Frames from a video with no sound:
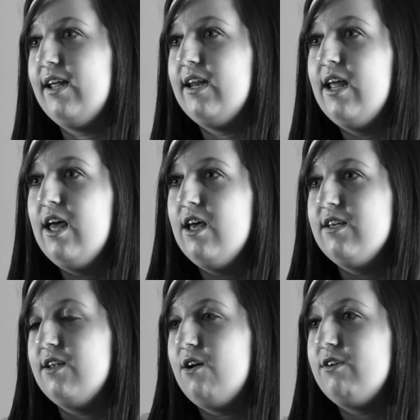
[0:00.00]
and
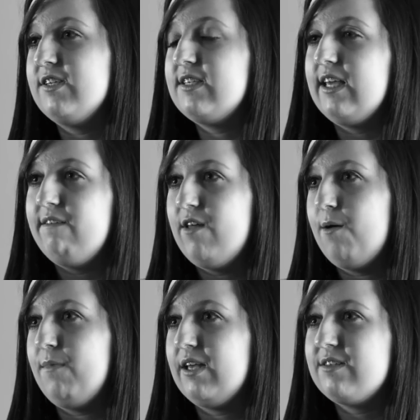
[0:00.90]
just to give
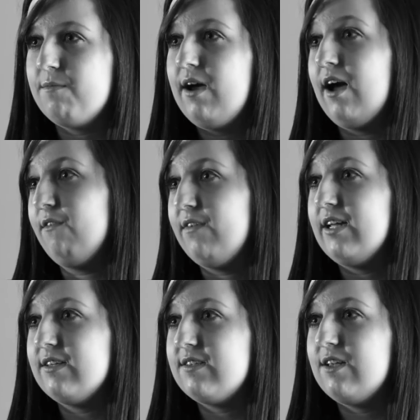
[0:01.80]
them some
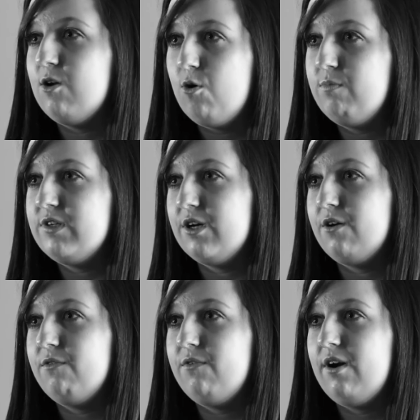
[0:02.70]
confidence and hope
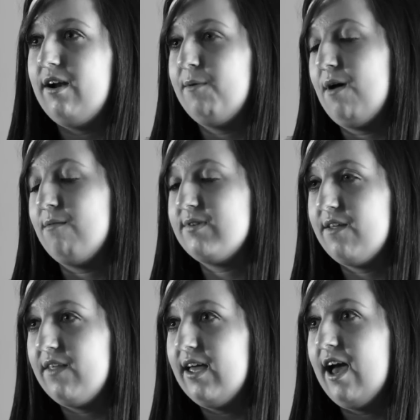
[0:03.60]
too for any problems
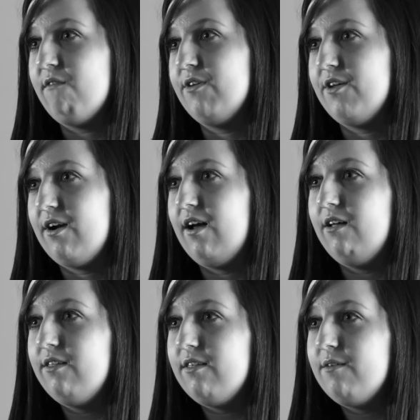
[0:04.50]
that they have with their
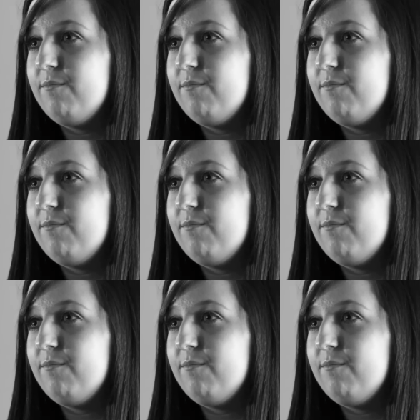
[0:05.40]
health.